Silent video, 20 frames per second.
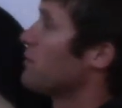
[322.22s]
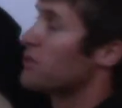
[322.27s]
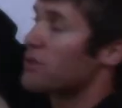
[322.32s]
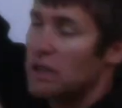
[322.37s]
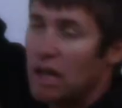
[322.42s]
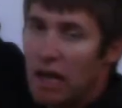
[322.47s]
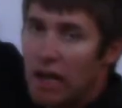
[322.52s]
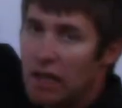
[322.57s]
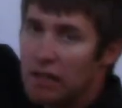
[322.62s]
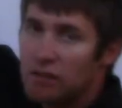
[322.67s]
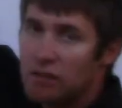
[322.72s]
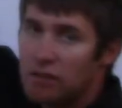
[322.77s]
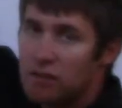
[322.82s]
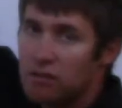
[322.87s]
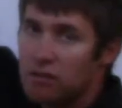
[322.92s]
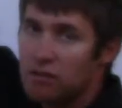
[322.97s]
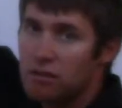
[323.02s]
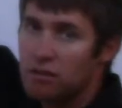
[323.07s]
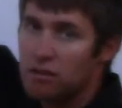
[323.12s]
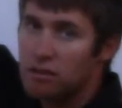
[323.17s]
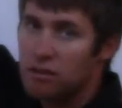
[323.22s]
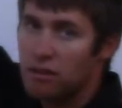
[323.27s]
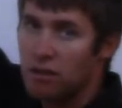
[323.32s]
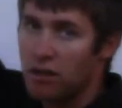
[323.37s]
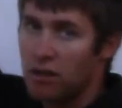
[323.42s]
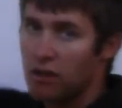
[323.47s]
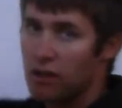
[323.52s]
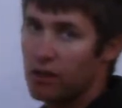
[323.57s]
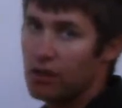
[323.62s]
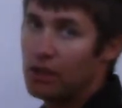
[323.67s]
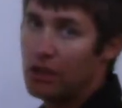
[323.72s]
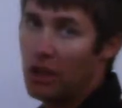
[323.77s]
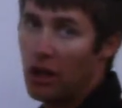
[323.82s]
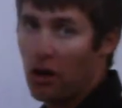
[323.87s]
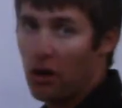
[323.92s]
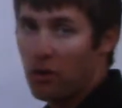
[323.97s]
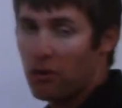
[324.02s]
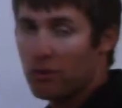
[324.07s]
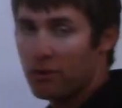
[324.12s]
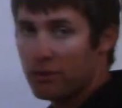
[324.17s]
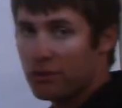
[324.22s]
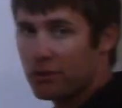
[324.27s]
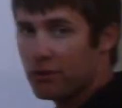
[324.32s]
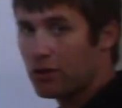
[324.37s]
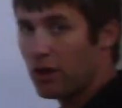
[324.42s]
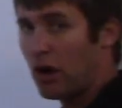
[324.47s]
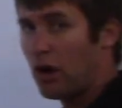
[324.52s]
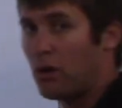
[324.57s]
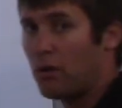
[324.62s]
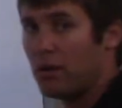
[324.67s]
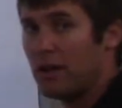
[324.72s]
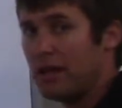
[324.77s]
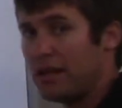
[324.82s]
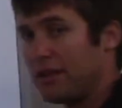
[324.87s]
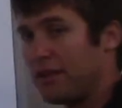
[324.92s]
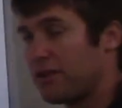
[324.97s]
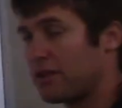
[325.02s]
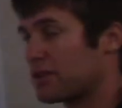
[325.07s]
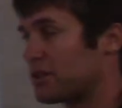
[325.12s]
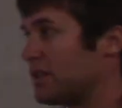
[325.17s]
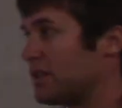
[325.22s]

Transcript: sides? No. So, there's